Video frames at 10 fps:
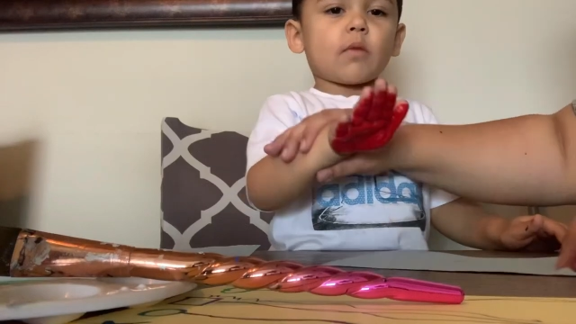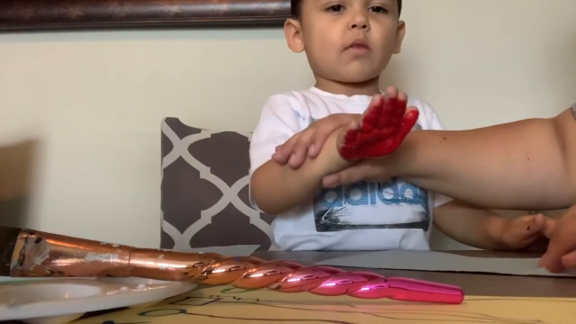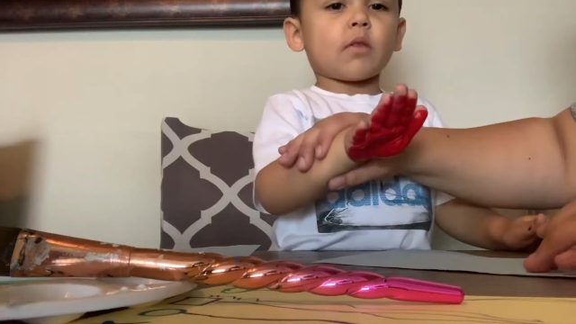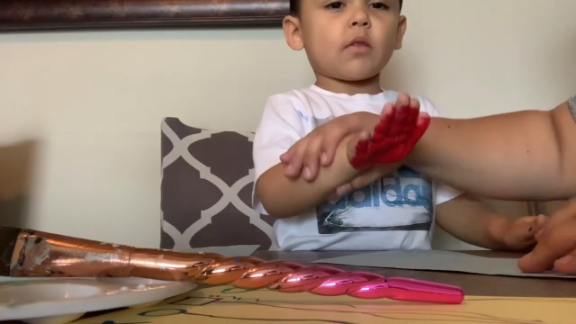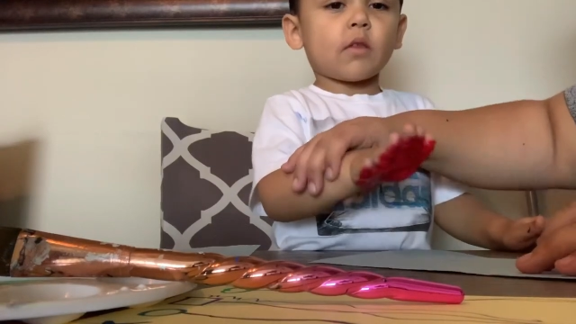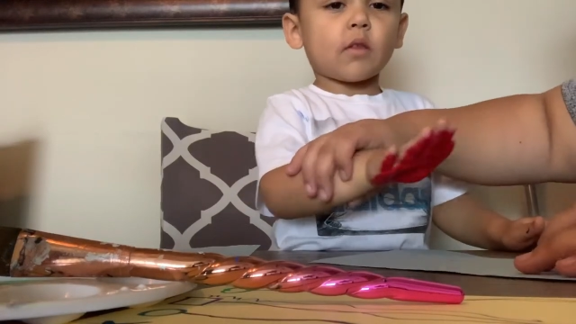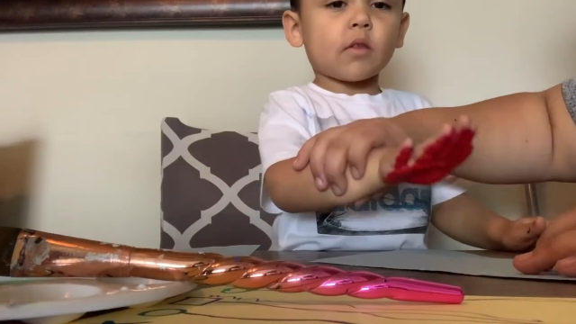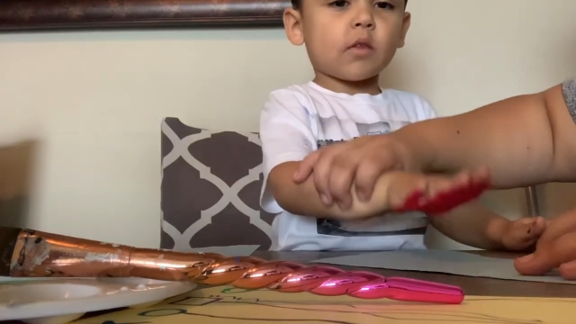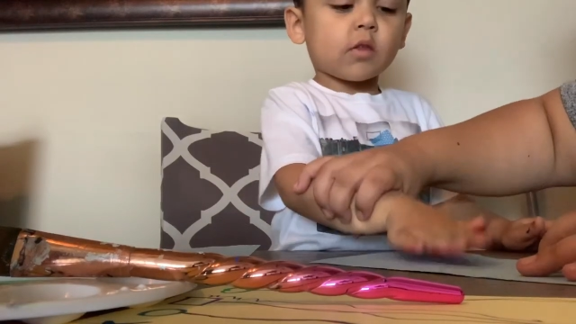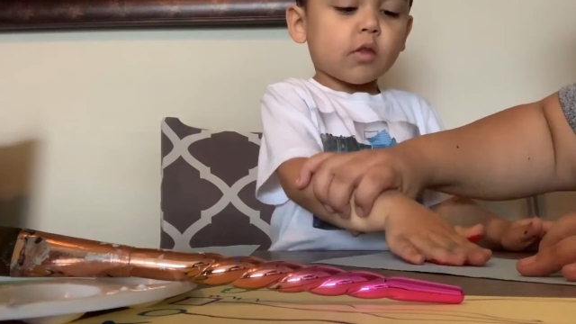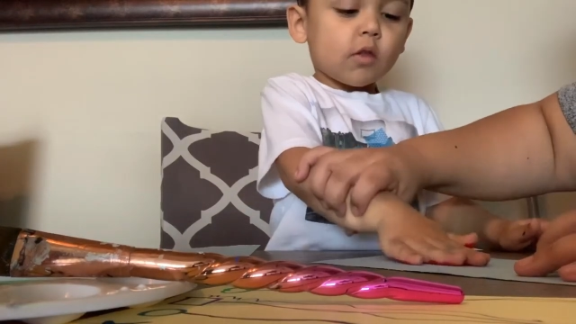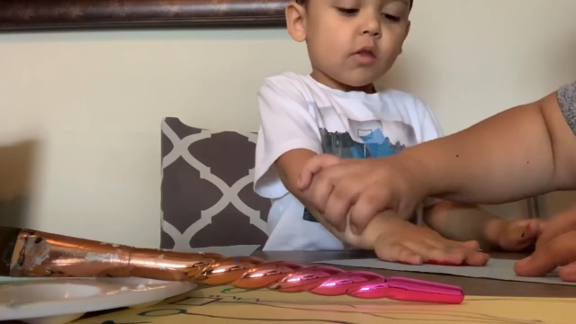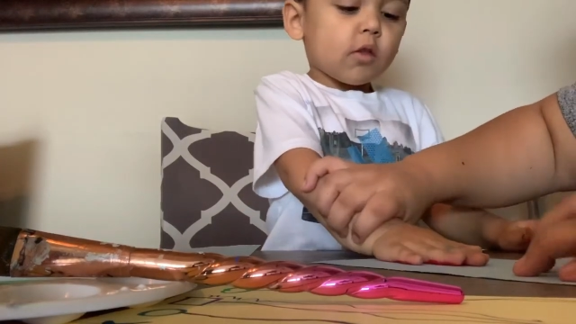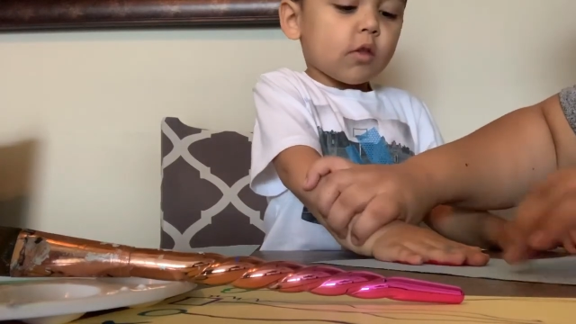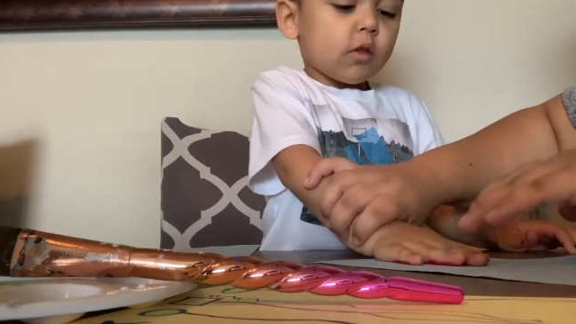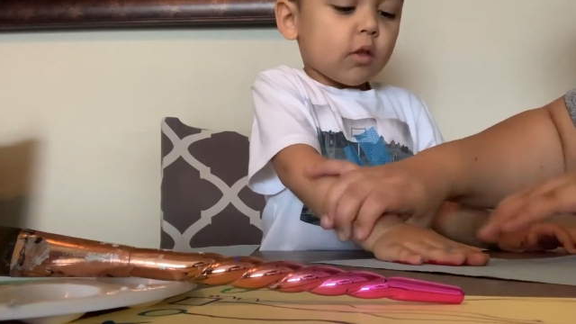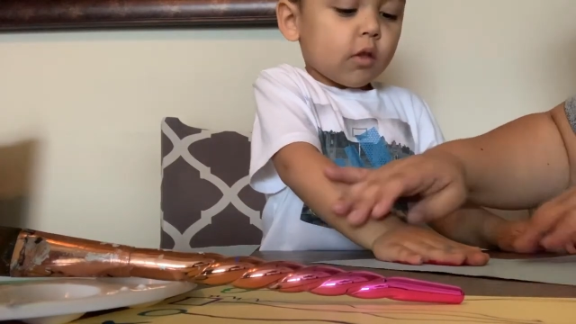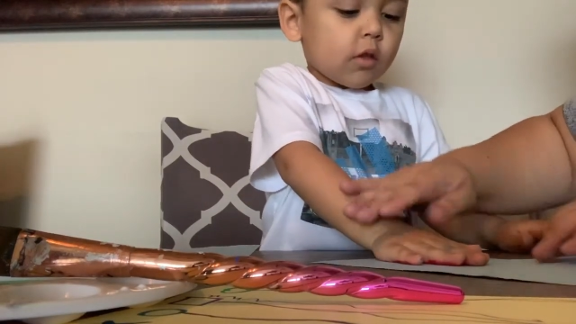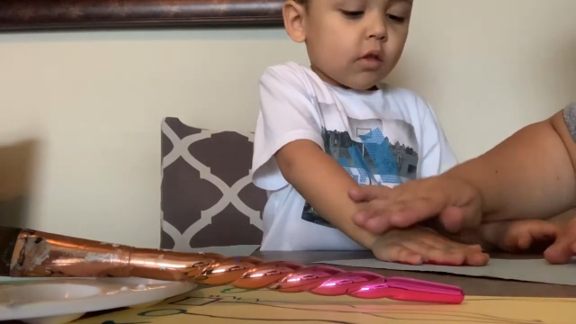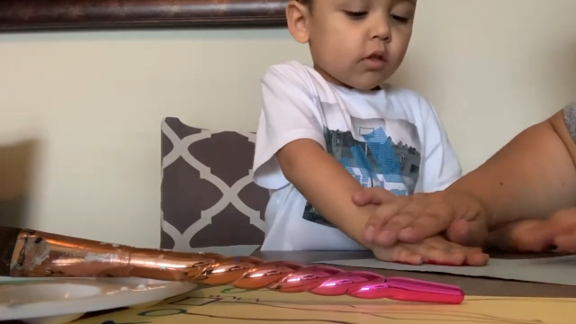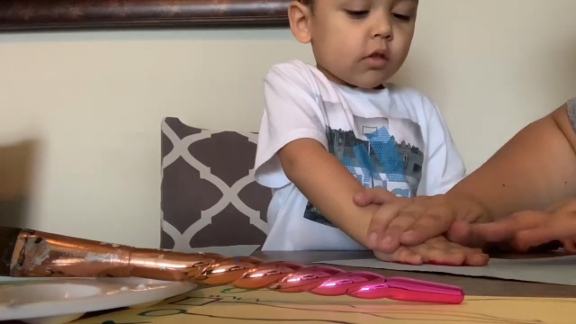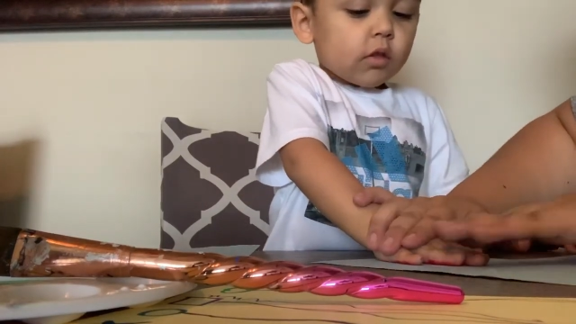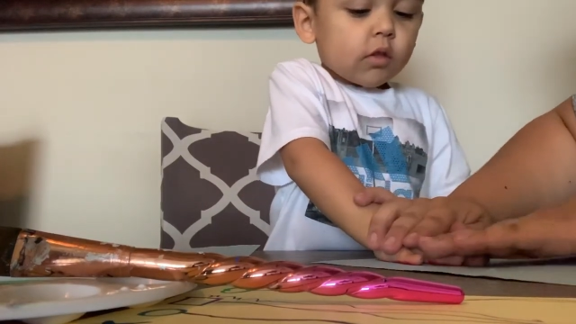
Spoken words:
Nothing is said.